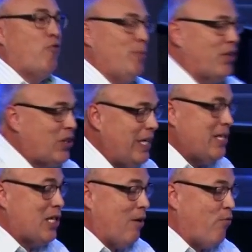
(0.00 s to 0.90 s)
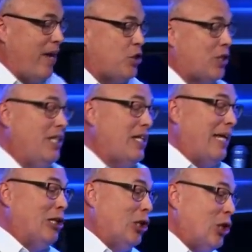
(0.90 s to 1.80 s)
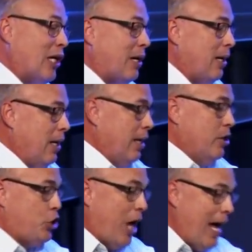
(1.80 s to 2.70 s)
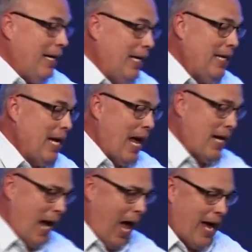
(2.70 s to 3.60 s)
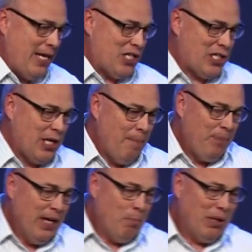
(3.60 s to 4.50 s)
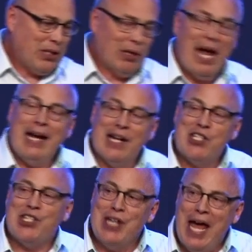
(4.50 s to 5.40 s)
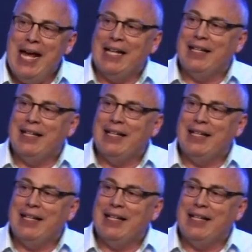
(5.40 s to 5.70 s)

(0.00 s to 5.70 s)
from the things that eventually they look shiny and nice, but they're like a snake.